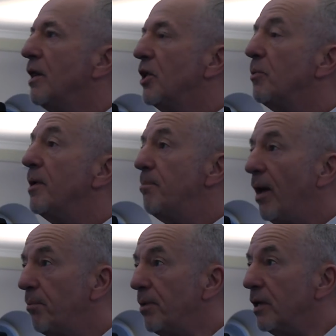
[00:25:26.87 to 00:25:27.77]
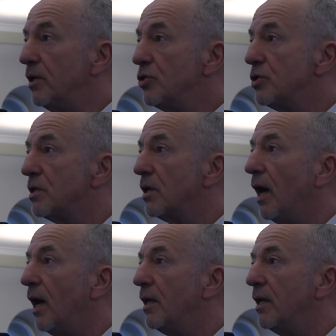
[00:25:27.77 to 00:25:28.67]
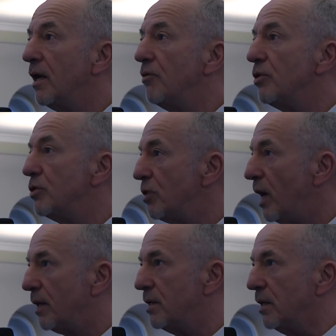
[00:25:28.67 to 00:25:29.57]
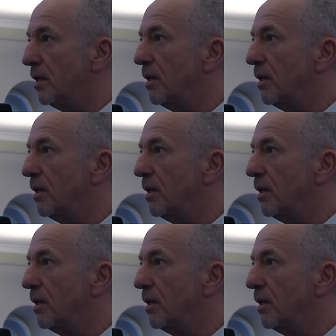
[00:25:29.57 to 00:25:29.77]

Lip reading: that have been published and then retracted.